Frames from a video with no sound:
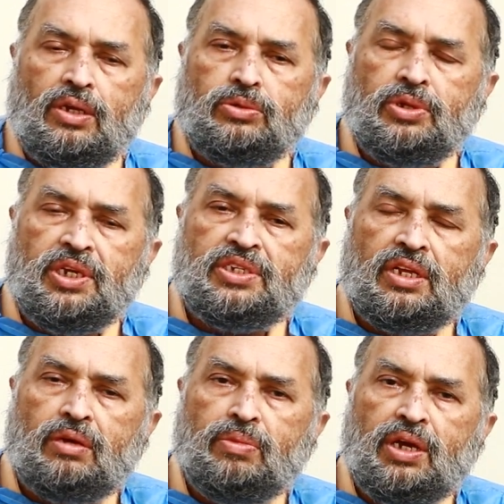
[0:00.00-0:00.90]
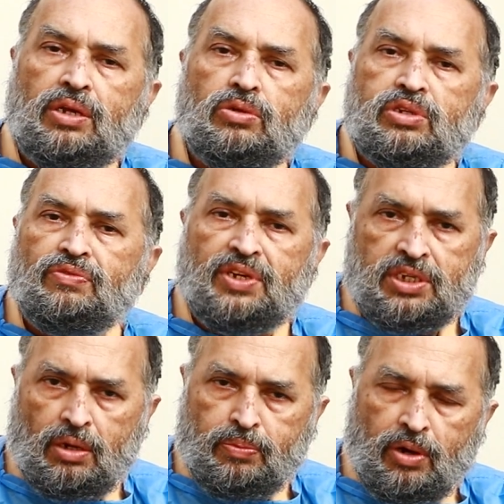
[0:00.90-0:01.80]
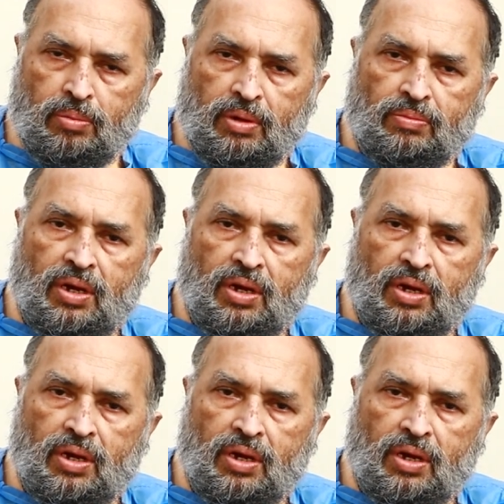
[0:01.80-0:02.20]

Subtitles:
So these are the main esophageal problem.